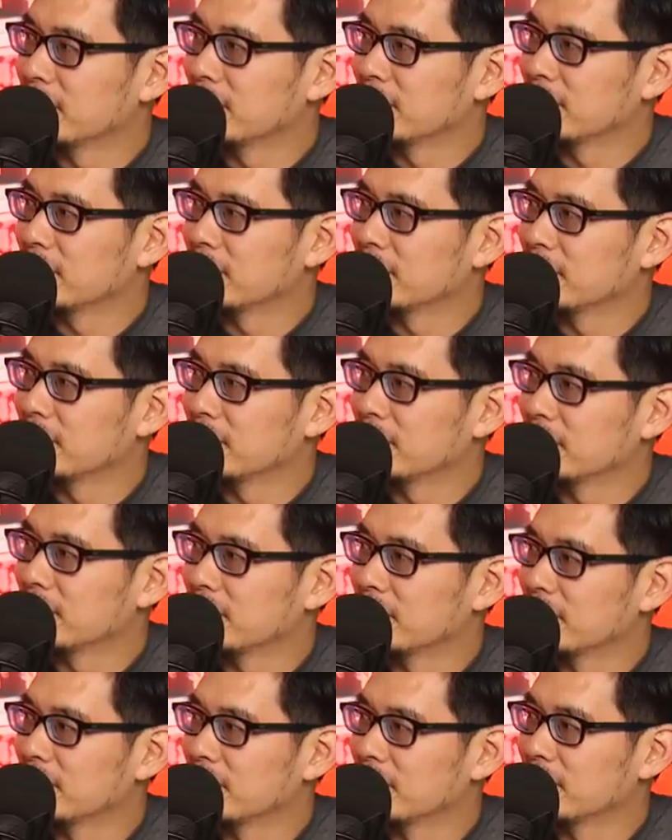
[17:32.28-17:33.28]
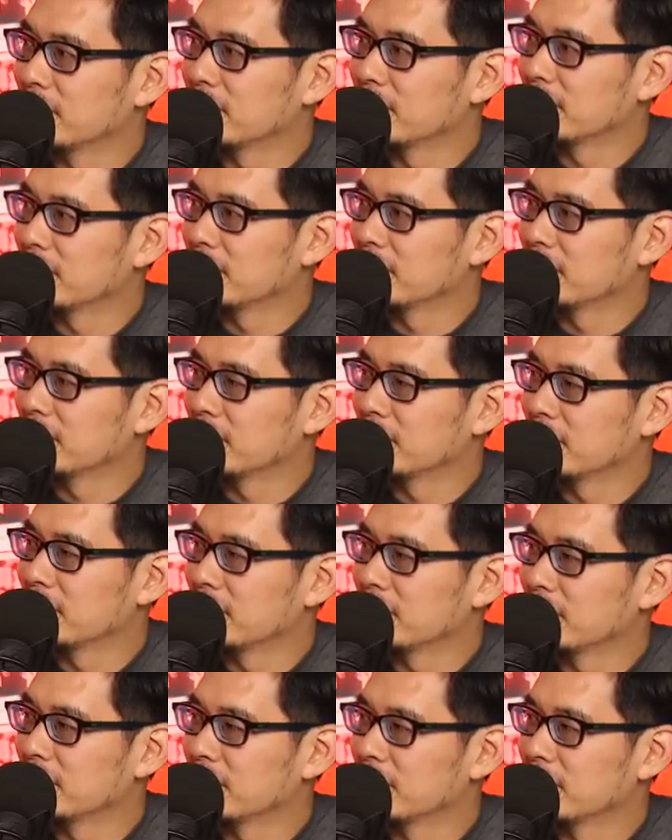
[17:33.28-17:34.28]

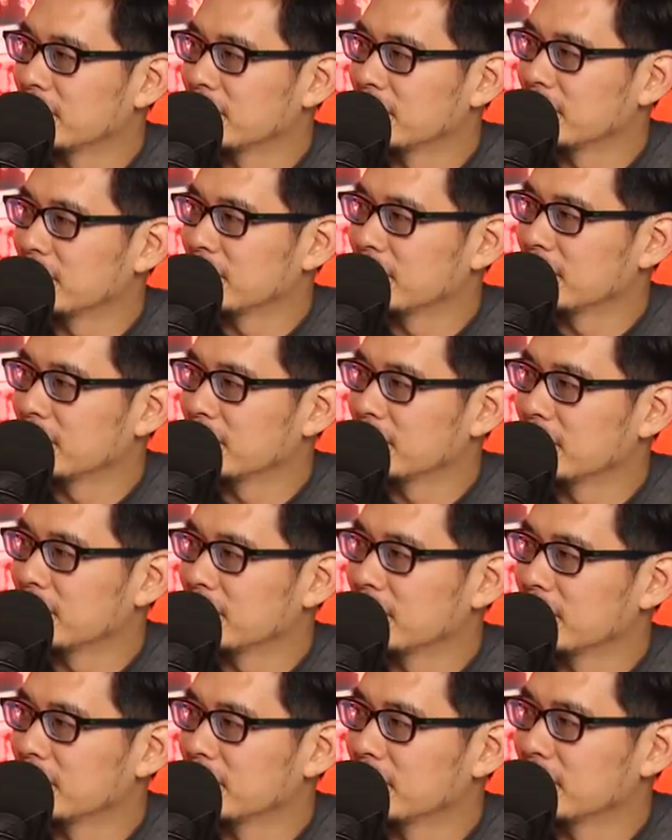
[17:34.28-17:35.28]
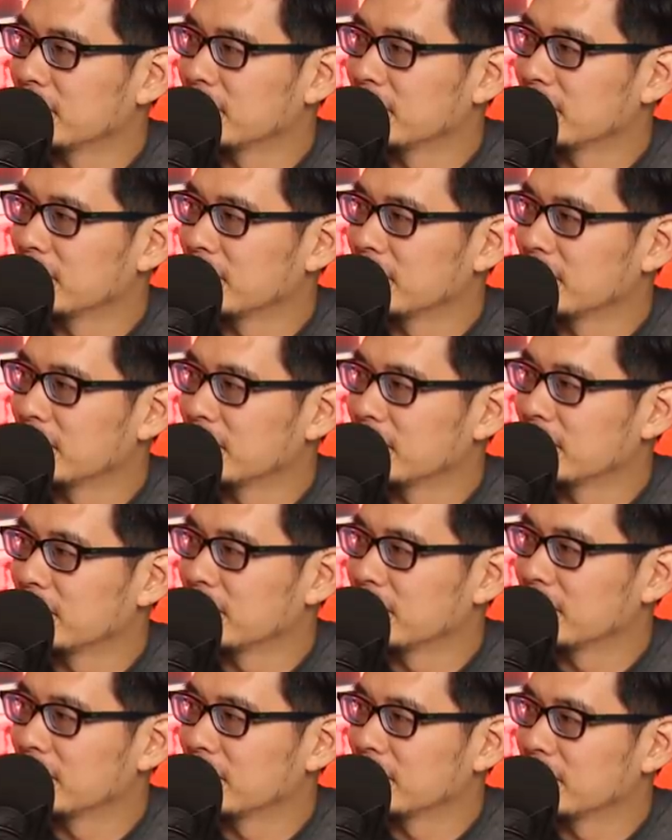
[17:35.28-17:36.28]

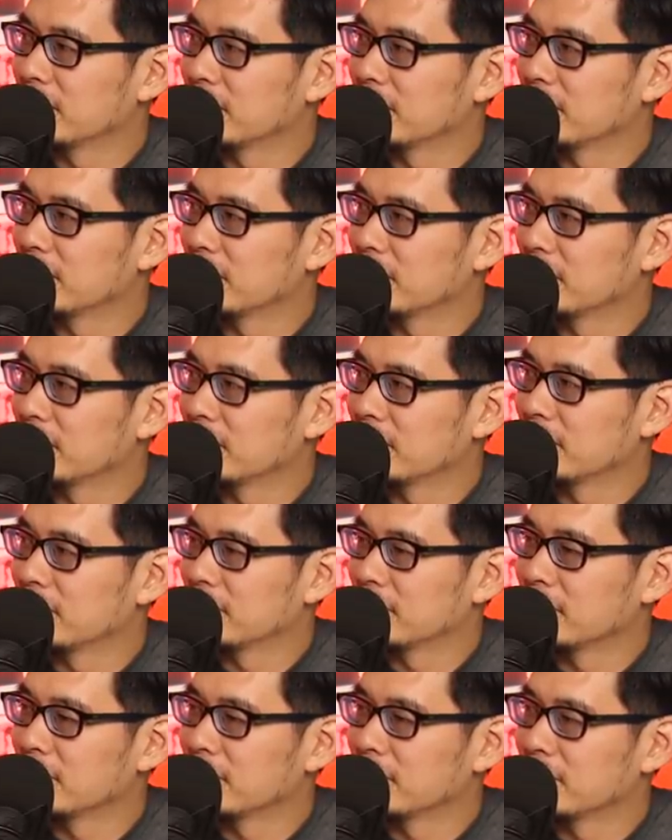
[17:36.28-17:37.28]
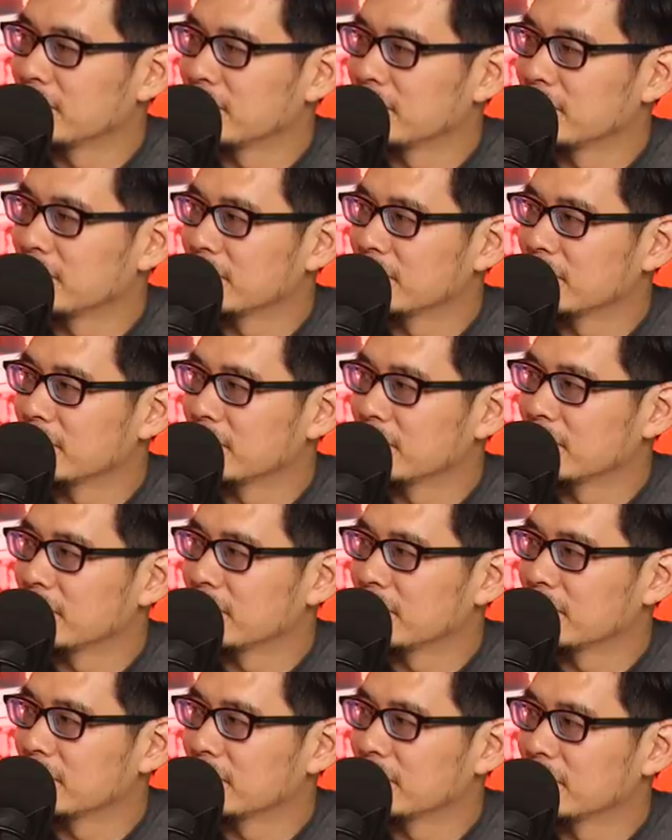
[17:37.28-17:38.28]

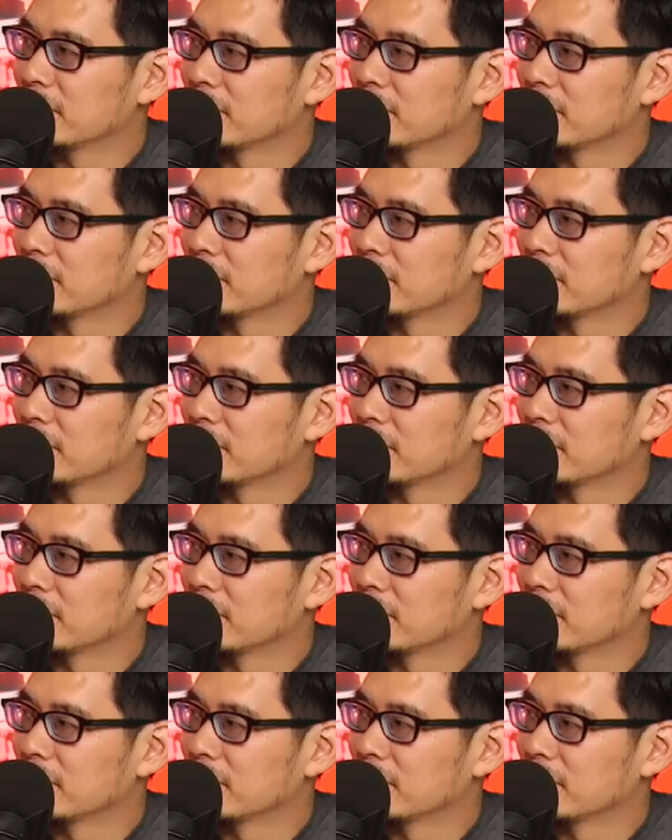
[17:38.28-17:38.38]
The person shown says nothing.